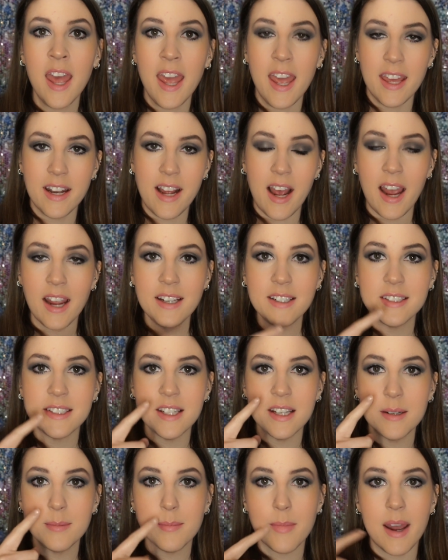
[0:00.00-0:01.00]
And I
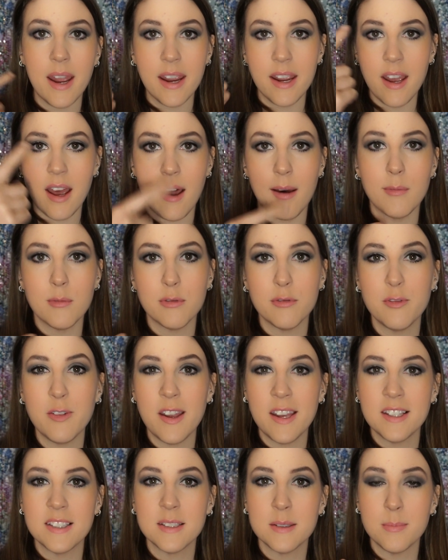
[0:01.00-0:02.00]
did my
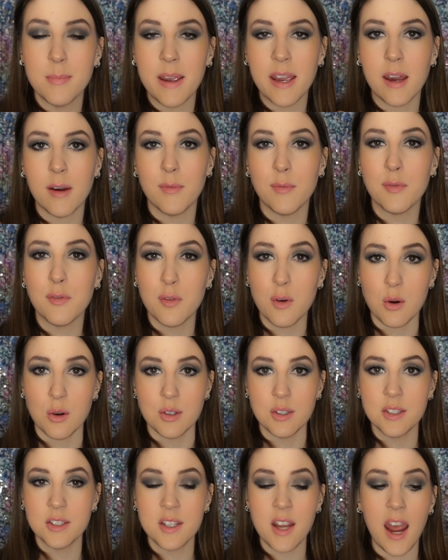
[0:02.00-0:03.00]
face makeup
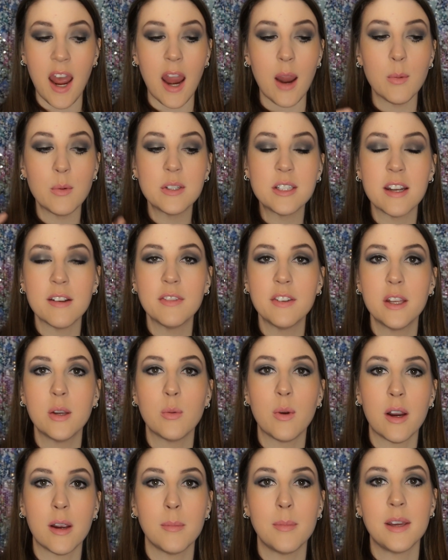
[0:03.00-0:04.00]
first. I would definitely
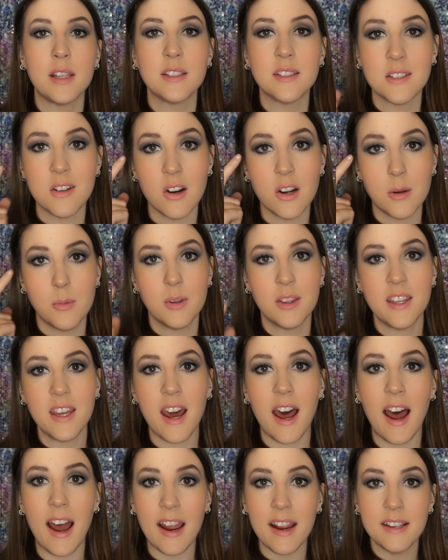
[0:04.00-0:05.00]
recommend starting with the
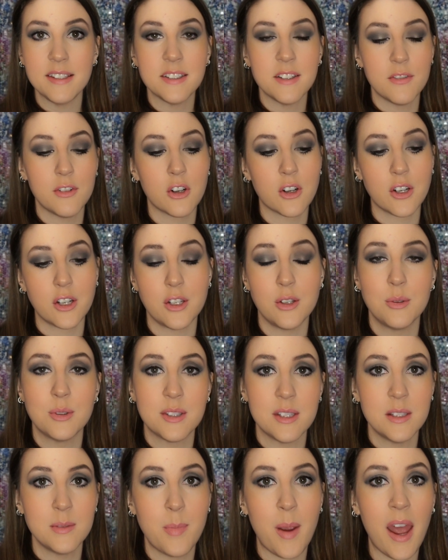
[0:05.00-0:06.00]
eyes if you're going to use
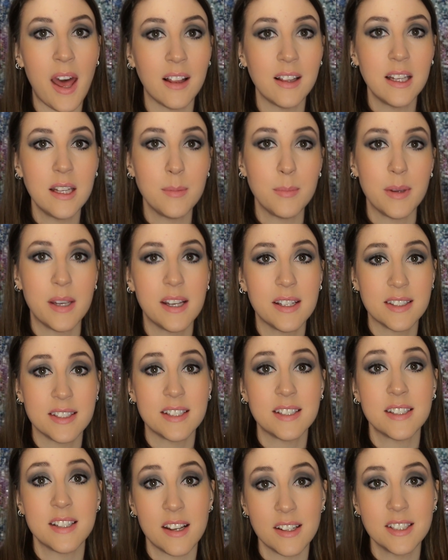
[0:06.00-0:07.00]
this palette because
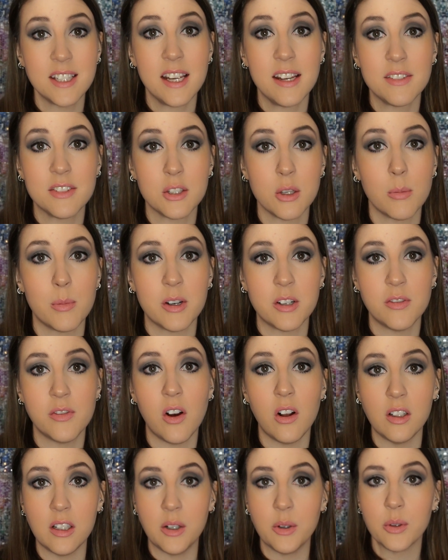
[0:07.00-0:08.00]
it does have so much
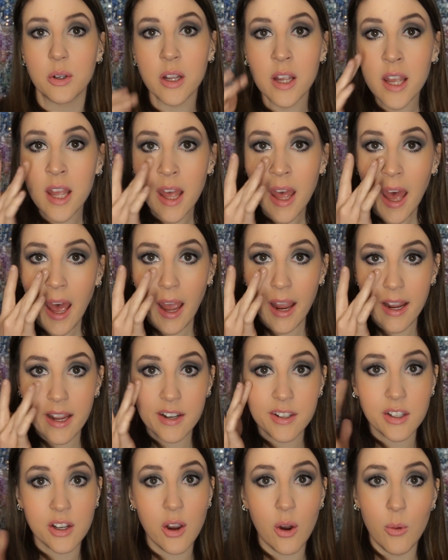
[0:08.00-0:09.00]
fallout. I
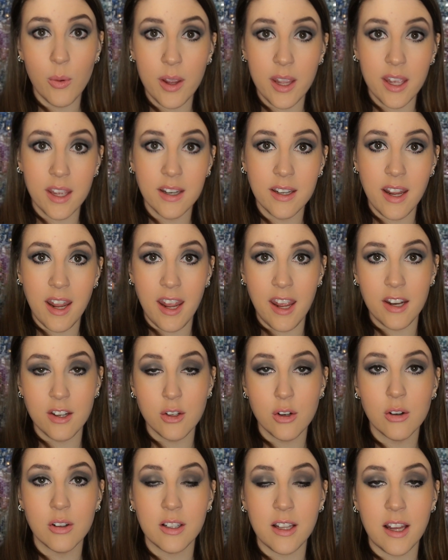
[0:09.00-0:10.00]
had to go in and
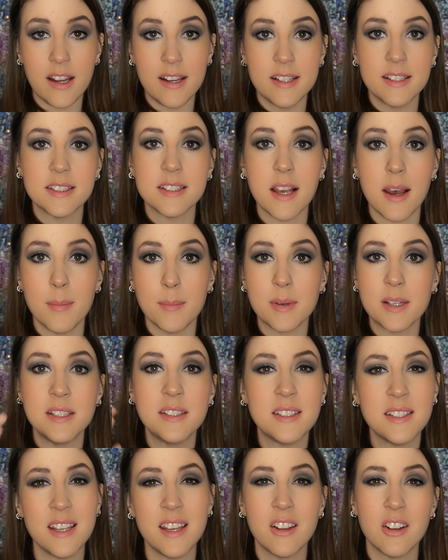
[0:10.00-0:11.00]
utilize
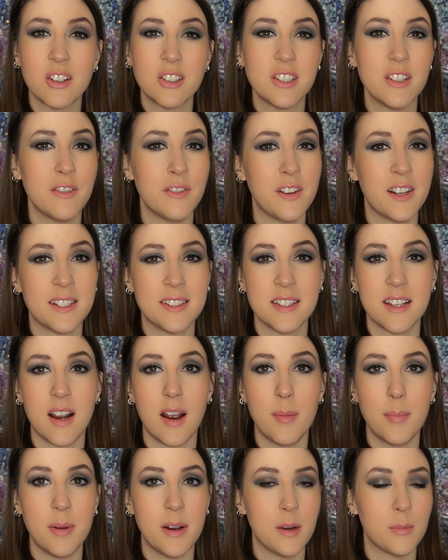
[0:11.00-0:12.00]
concealer to fix it
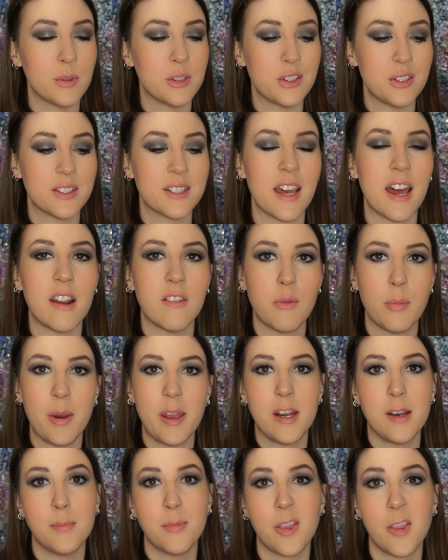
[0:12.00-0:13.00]
up, and it was just kind of a
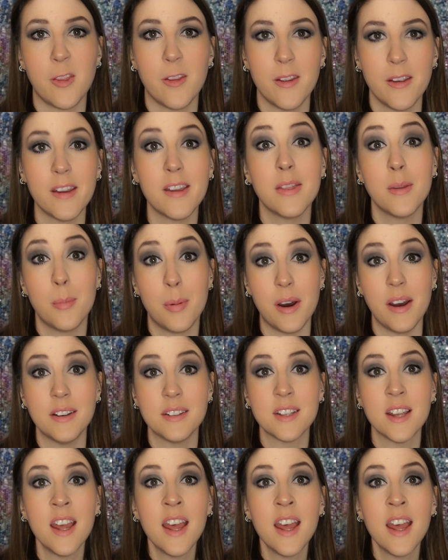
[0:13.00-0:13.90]
pain in the butt.